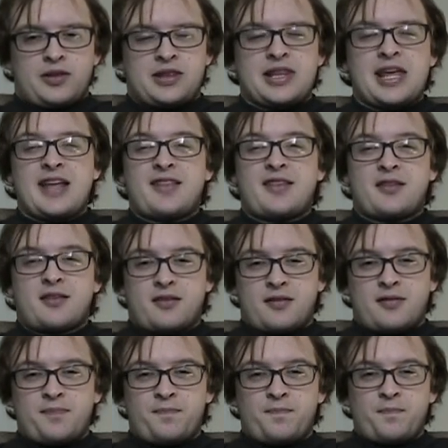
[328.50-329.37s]

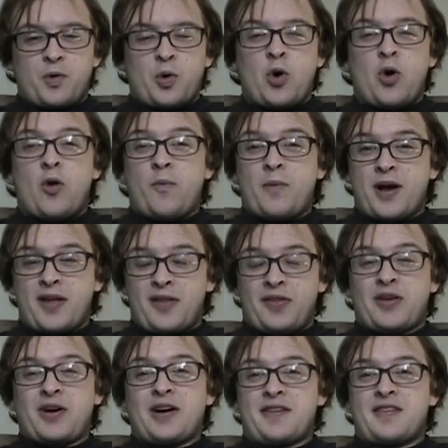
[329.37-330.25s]
That's all my
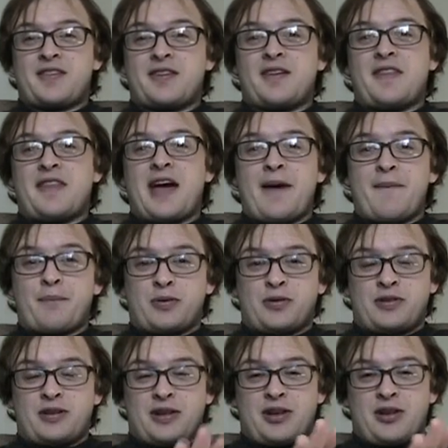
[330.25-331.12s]
thoughts on that
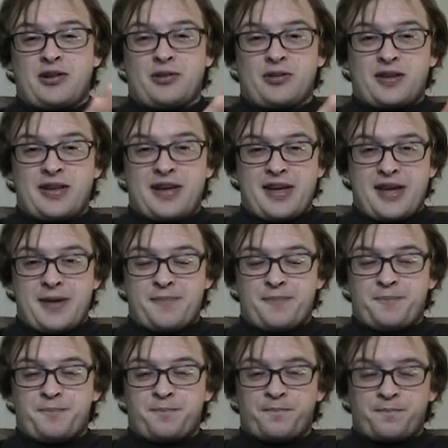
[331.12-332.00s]
particular
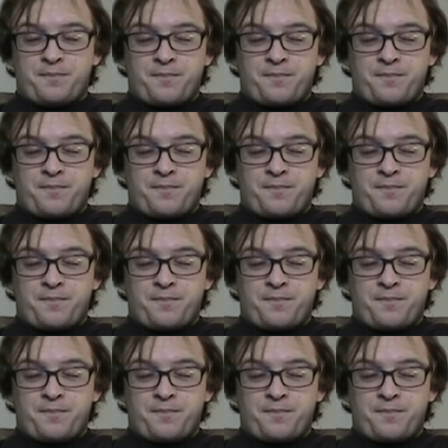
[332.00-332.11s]
game.